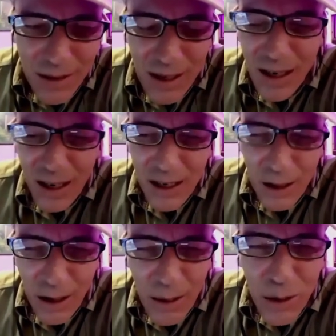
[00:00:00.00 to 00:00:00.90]
And you know,
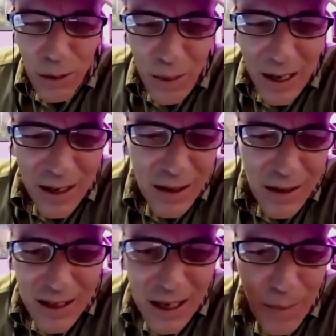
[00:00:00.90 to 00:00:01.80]
who better to
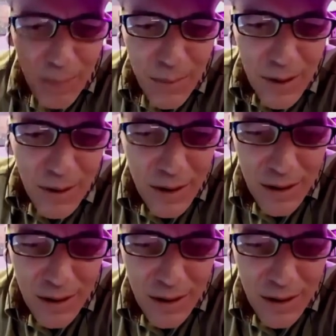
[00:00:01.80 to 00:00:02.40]
step up than the